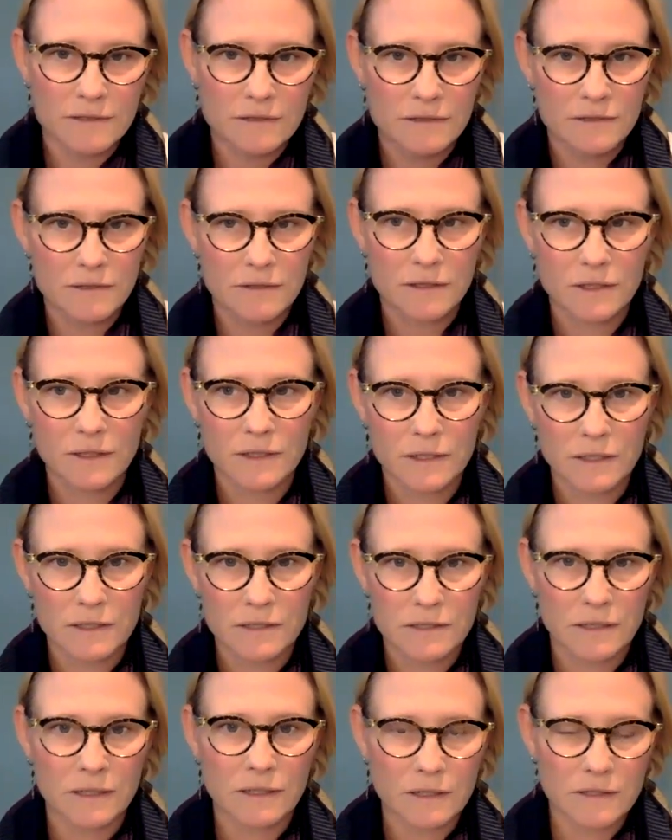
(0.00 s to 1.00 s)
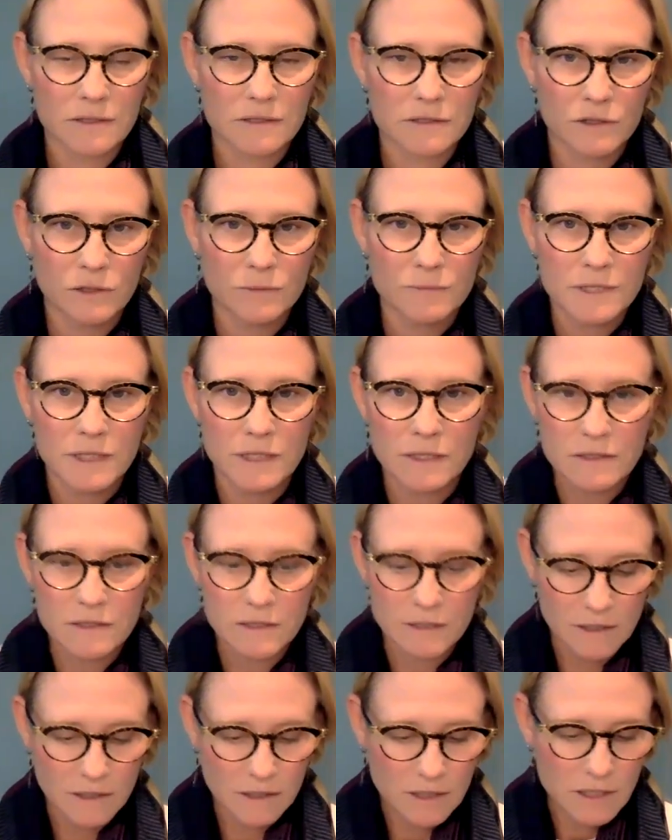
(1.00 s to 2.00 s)
It's a circumstance.
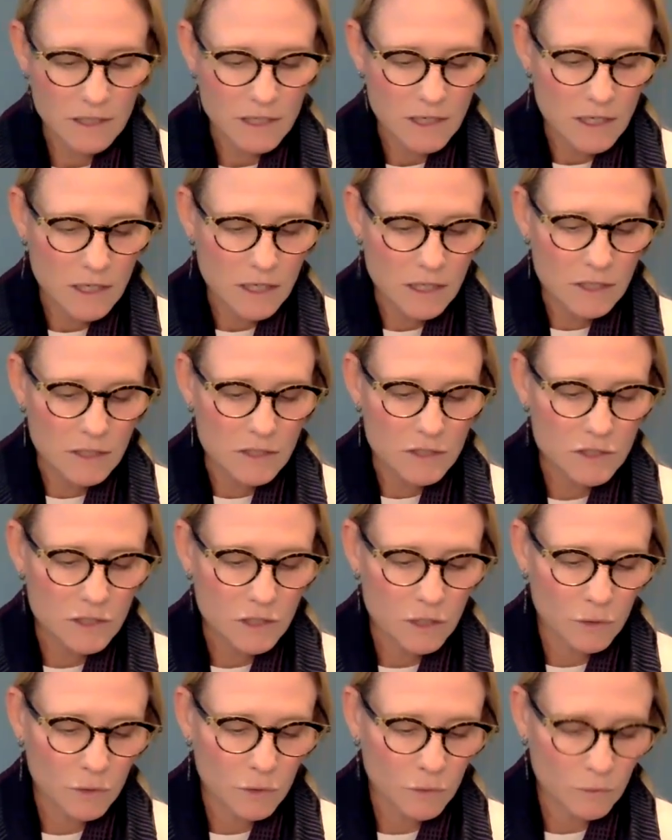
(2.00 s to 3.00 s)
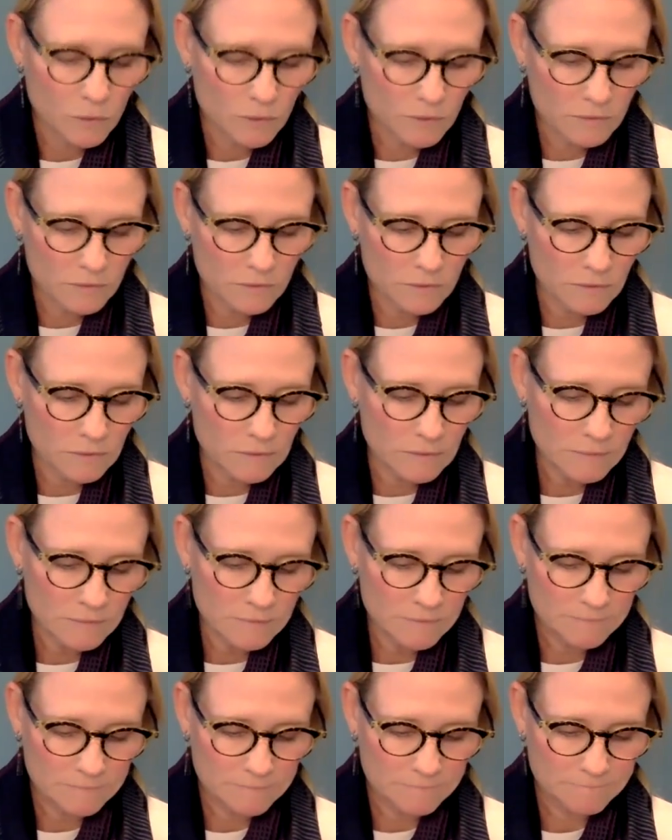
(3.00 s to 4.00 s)
So
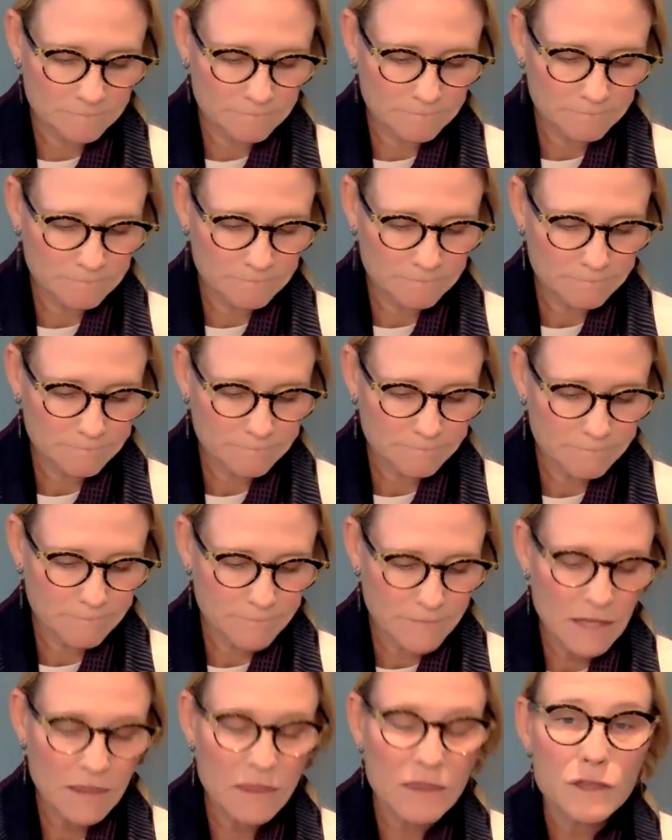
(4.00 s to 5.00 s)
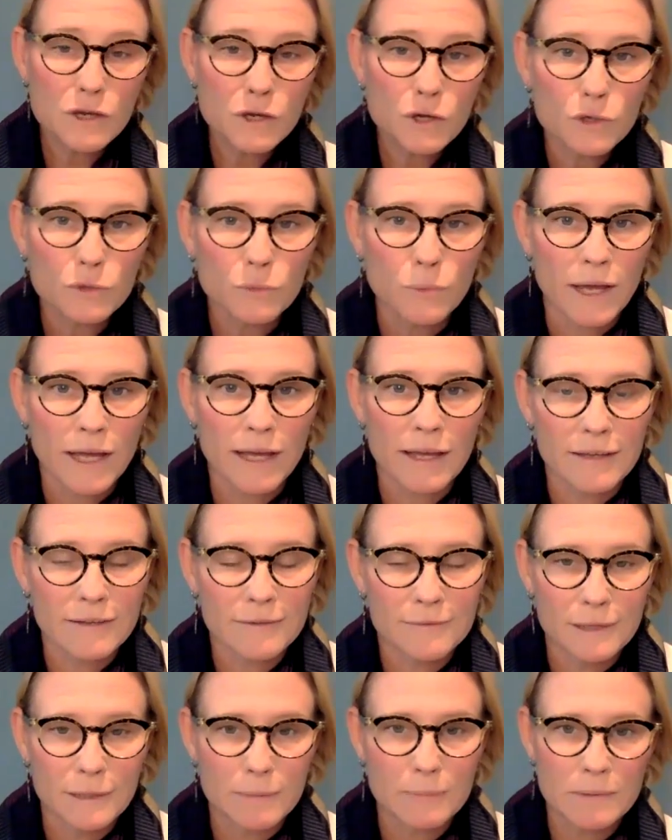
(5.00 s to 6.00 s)
a third
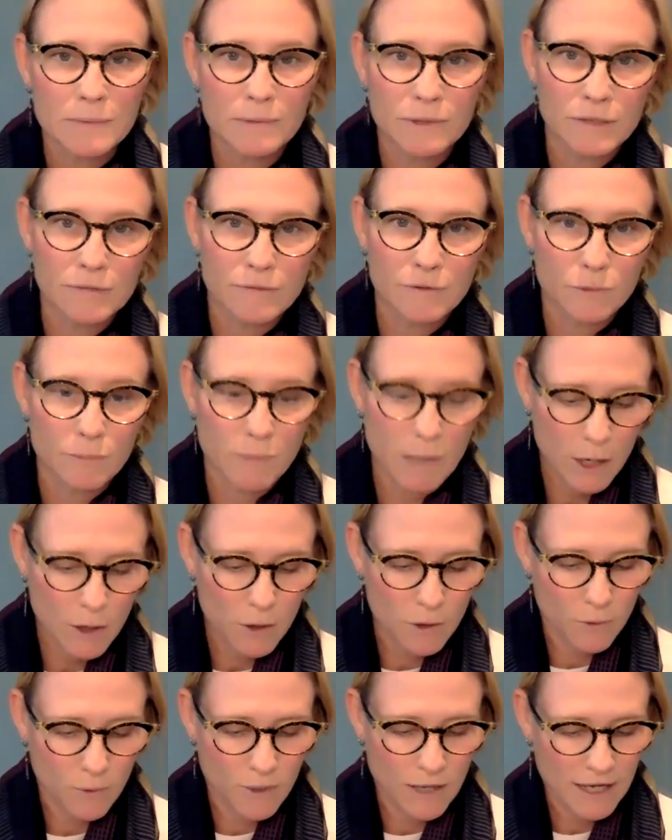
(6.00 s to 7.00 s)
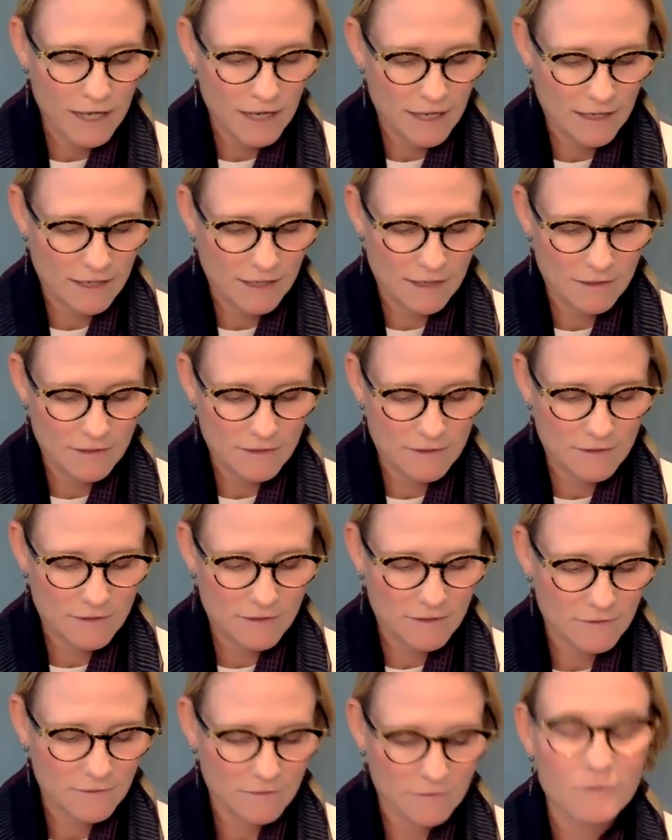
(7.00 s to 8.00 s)
way that people give their power away
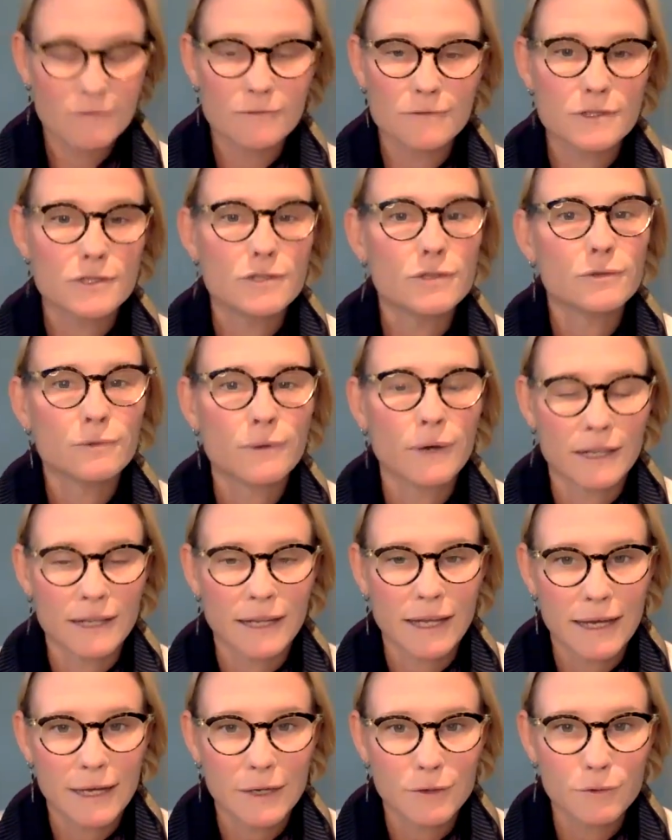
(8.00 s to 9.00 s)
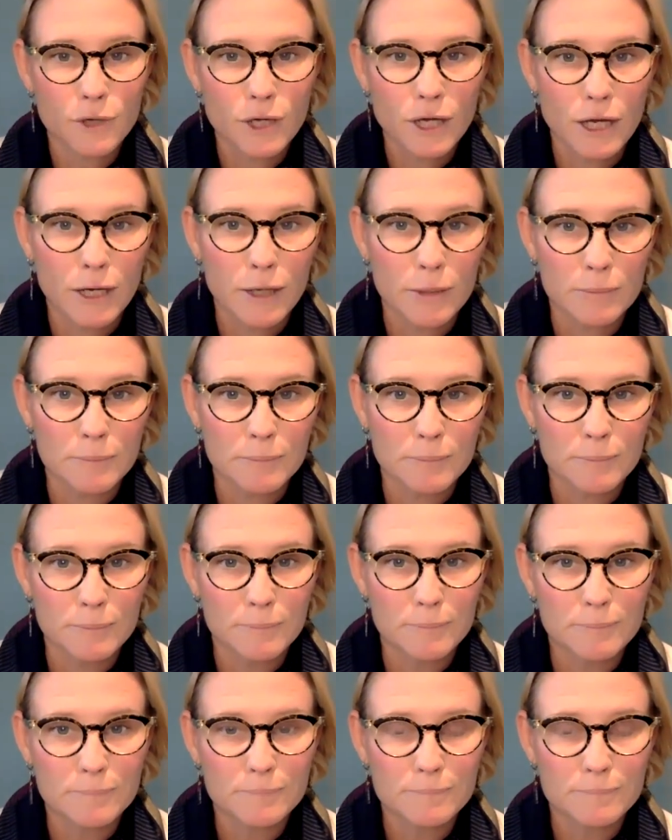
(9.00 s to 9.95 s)
is to an outcome.